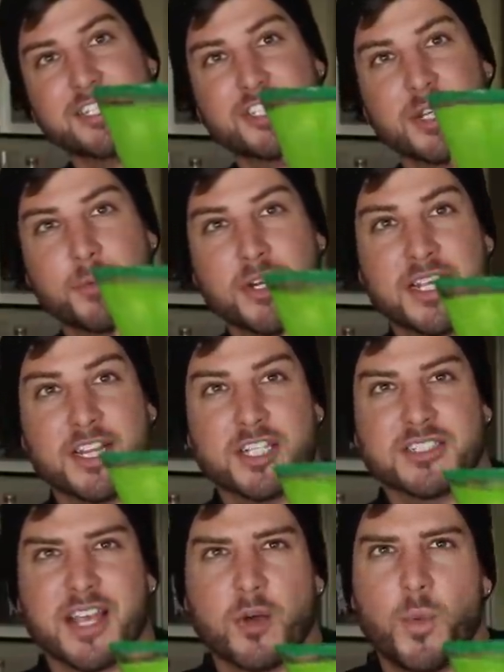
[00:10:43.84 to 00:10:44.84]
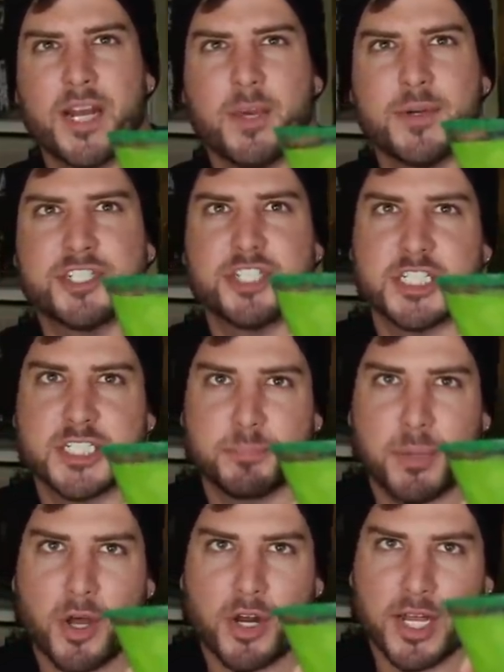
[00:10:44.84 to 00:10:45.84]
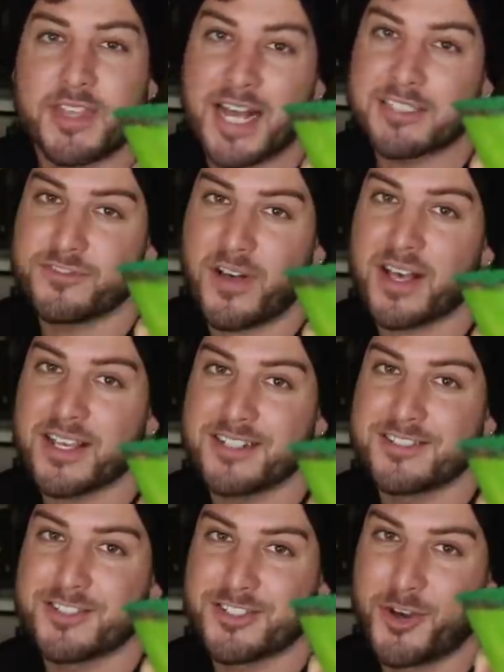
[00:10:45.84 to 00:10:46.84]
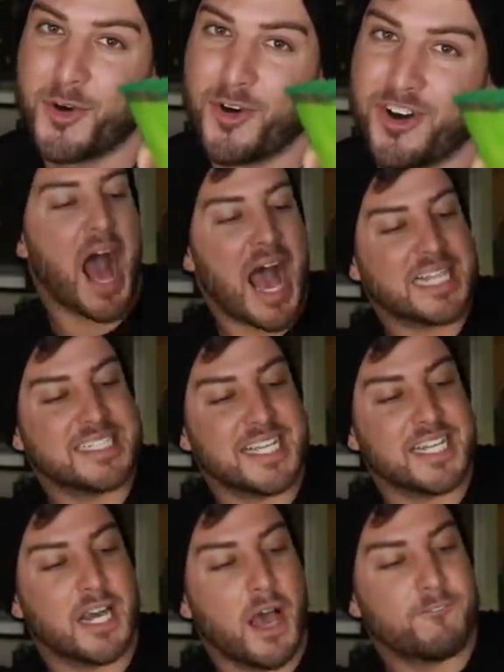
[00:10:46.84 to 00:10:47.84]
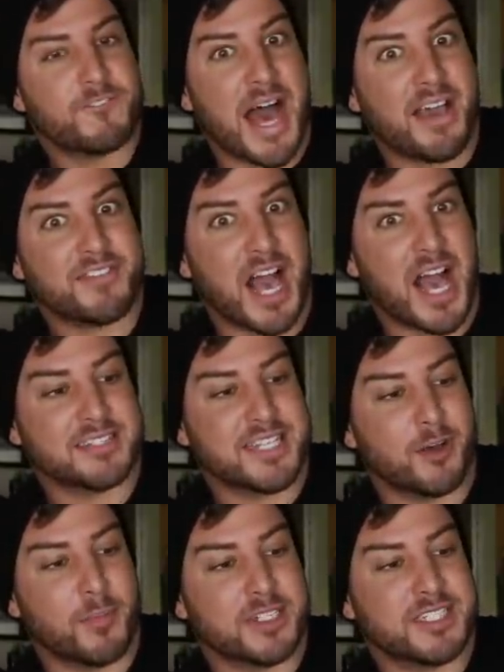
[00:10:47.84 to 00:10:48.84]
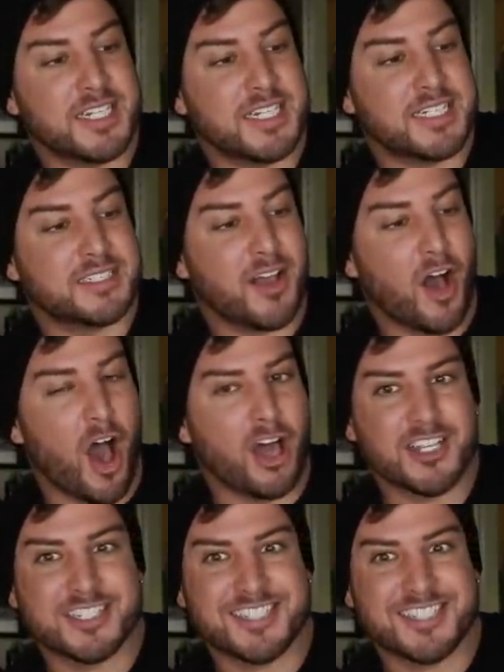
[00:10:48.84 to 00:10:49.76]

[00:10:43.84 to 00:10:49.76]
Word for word: and shimmery, it looks like Winnie when she exploded. That's fucking cool. I did five cocktail martinis, all a